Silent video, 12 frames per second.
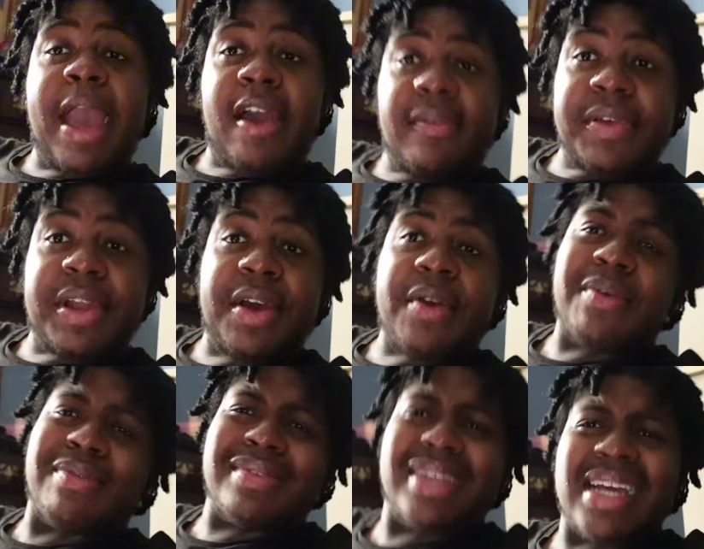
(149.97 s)
outfit
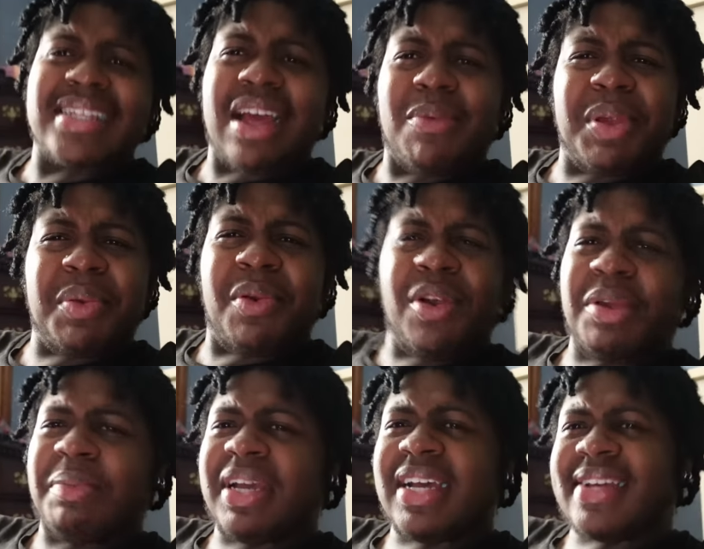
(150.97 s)
on, yes, I rewore it
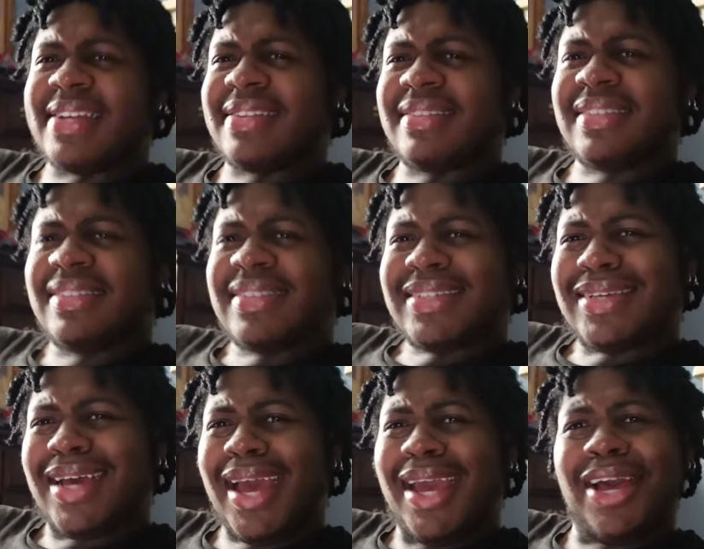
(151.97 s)
because
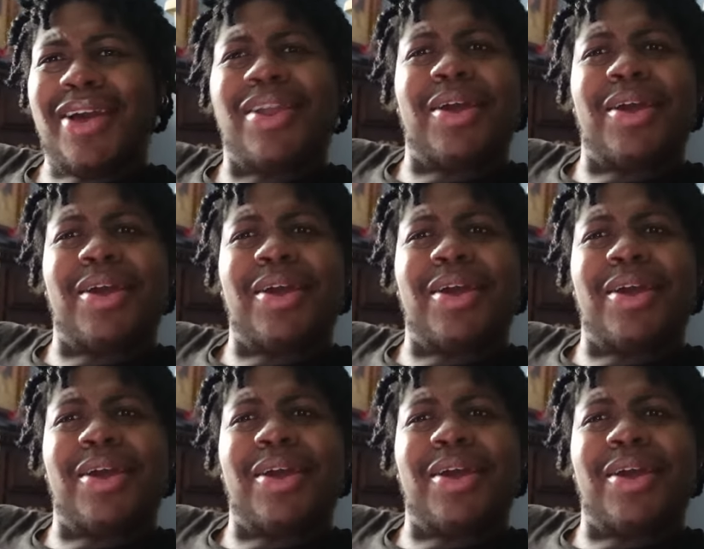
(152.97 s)
I ain't going